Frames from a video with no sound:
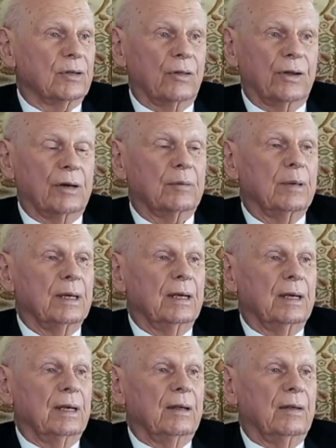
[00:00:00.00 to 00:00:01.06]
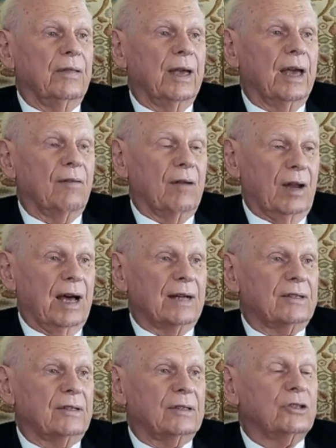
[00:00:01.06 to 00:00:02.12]
So they have a
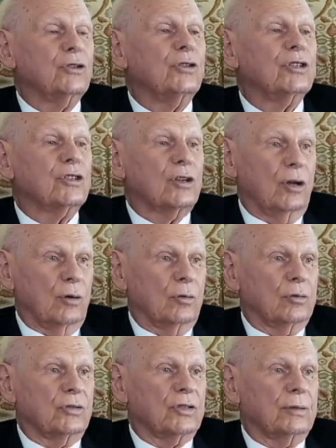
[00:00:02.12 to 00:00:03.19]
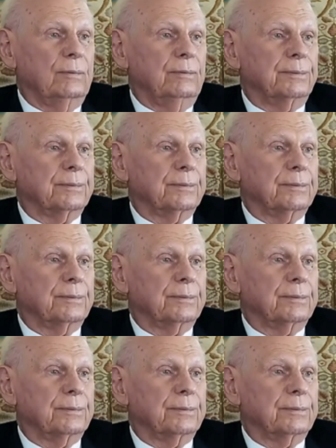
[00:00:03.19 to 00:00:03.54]
lot to disclose